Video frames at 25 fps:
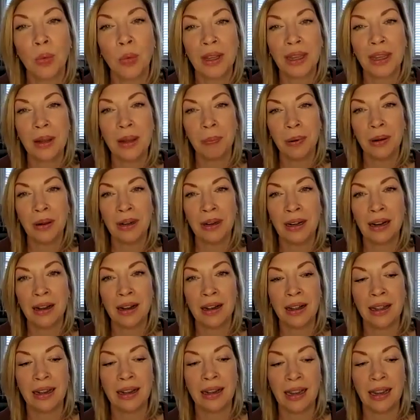we put
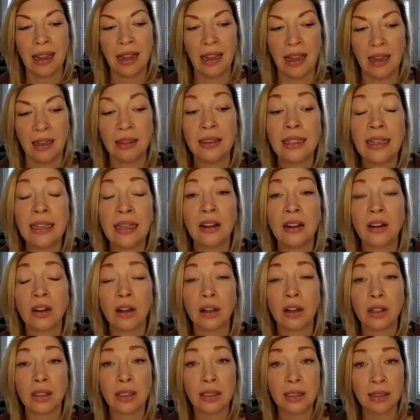on a
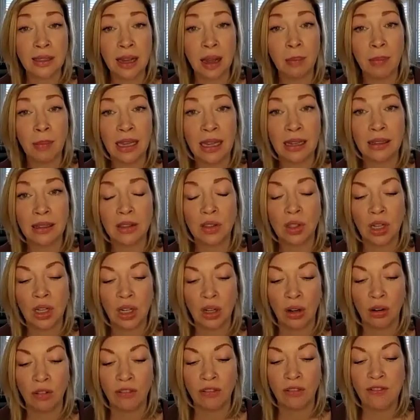leader summit
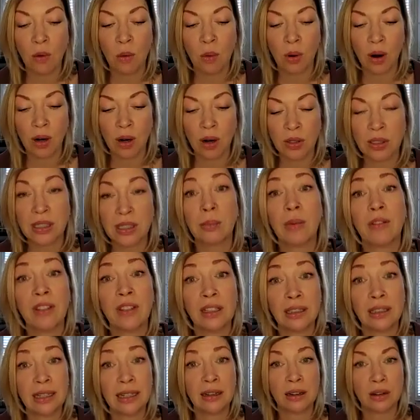for some
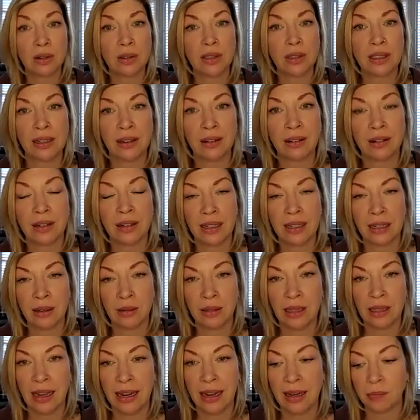of the leaders in our
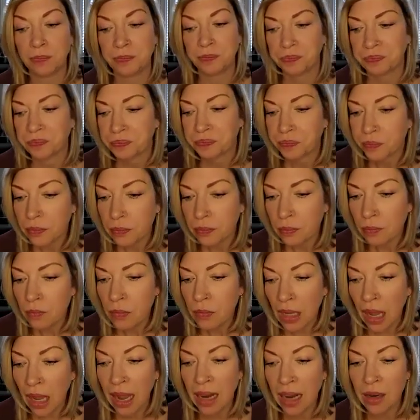downline.
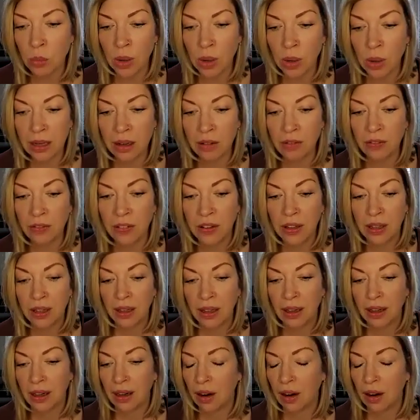And one of
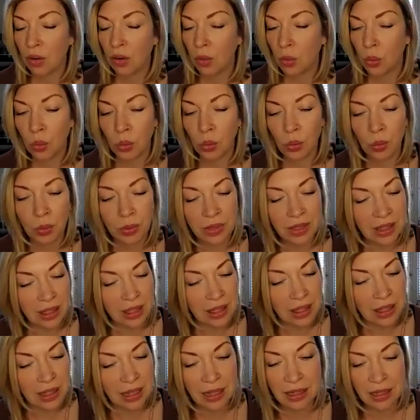the
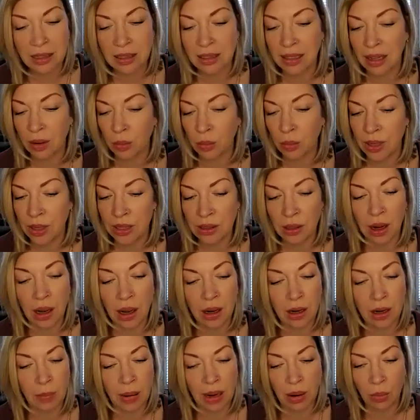things that we
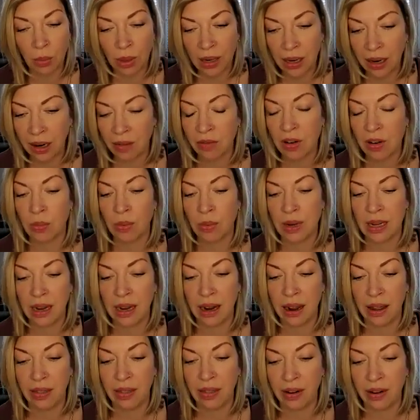talk about whenever we
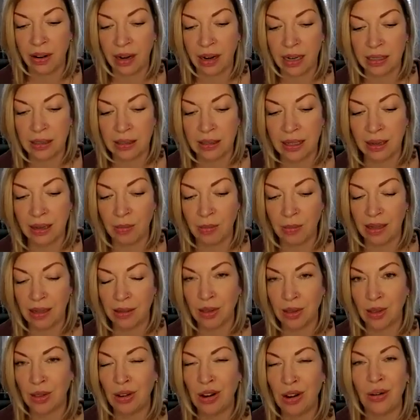gather as
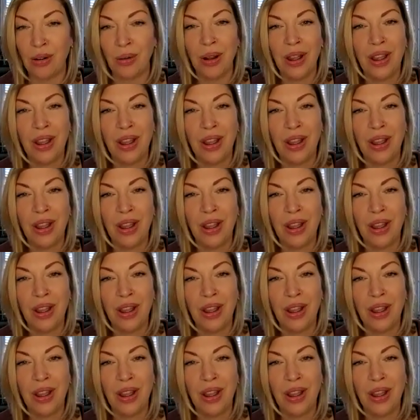teammates,